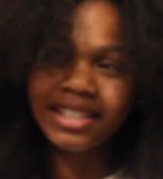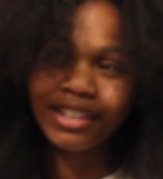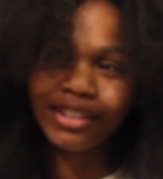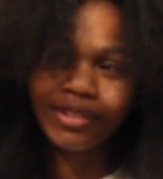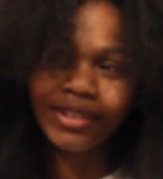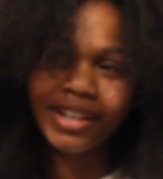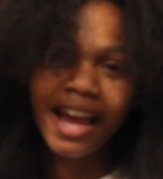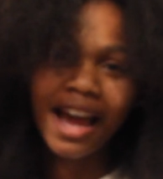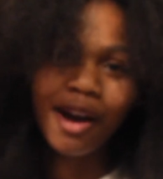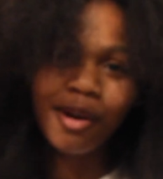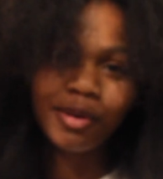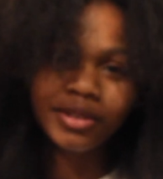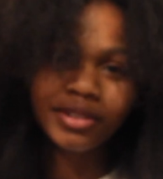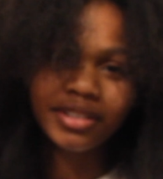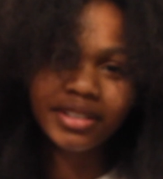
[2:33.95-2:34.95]
than 3
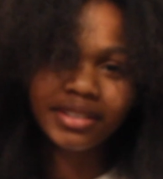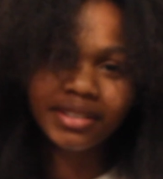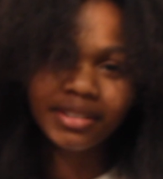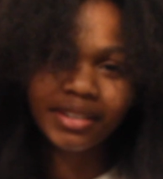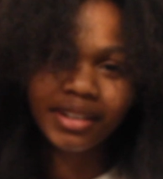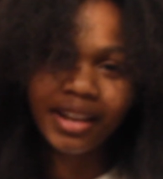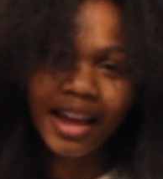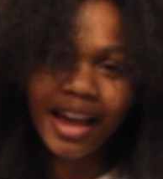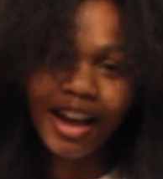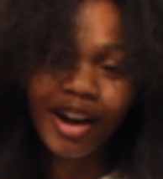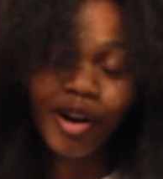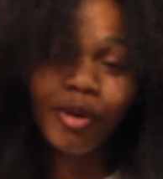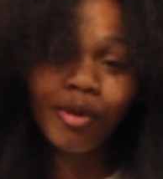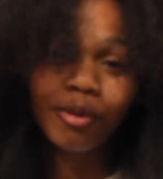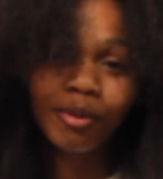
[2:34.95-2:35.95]
hours. I
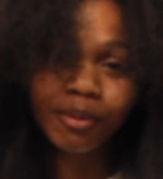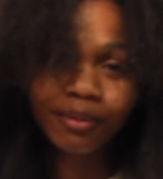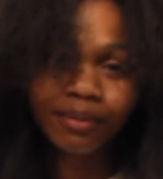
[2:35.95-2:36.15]
hope.